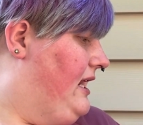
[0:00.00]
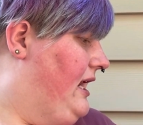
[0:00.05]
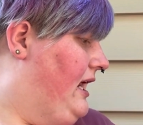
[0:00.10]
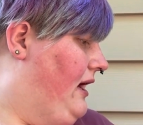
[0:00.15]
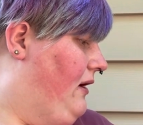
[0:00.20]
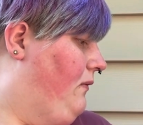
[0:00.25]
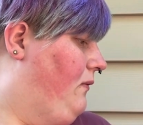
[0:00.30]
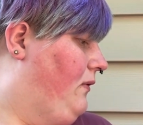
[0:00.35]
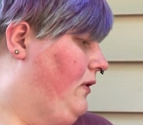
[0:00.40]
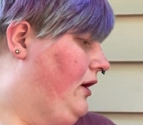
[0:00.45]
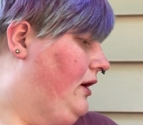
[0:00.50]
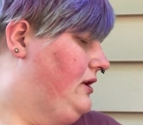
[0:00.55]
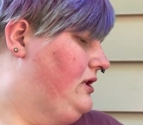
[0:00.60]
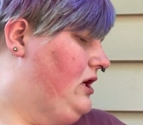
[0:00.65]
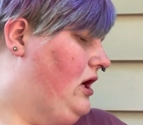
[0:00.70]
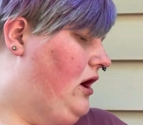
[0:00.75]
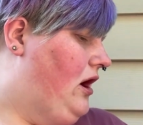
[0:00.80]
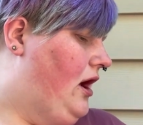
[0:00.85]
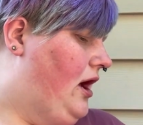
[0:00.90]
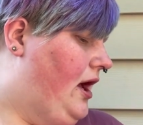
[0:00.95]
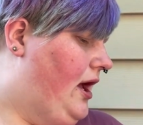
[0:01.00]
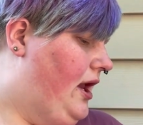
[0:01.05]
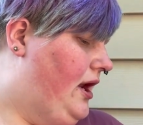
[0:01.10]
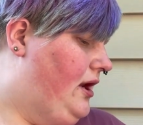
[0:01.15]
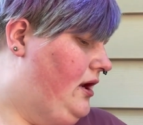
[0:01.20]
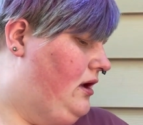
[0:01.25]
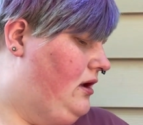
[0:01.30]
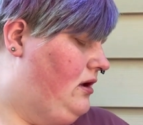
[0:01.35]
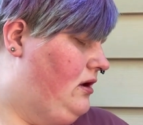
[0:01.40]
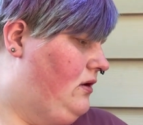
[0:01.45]
I worked
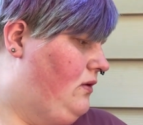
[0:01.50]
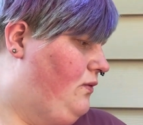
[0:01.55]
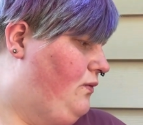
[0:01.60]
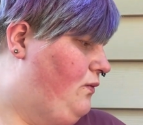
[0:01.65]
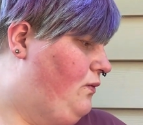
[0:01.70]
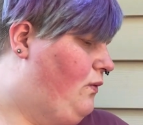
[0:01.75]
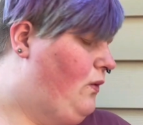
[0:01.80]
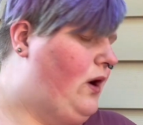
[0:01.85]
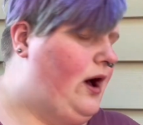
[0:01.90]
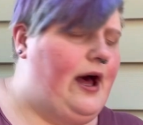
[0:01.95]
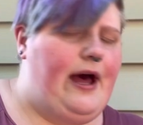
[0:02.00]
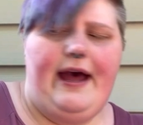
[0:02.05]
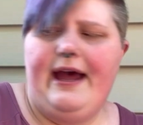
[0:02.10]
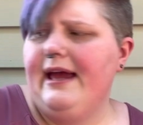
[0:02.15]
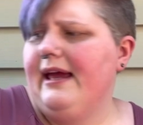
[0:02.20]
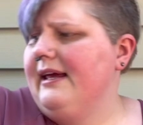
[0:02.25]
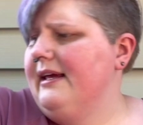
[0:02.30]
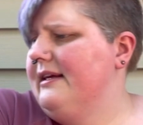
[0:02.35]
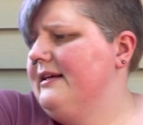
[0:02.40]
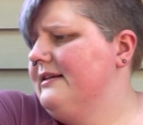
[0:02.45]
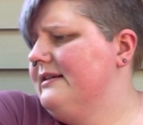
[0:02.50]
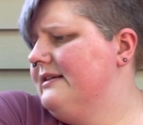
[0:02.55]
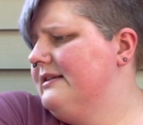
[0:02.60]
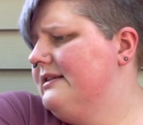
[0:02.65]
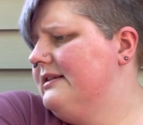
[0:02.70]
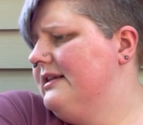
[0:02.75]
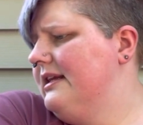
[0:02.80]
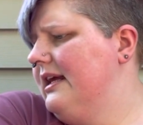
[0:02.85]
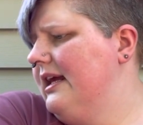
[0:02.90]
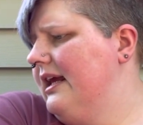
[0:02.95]
on
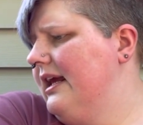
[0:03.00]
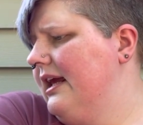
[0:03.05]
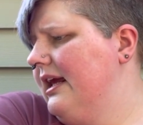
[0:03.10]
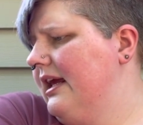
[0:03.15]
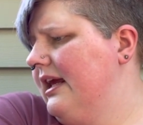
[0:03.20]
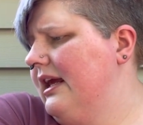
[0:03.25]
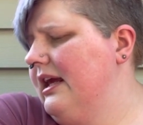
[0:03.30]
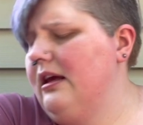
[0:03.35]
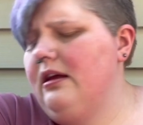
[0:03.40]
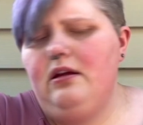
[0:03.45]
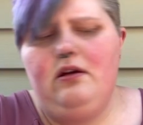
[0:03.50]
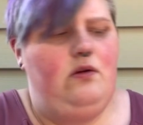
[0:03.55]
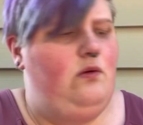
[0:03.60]
was the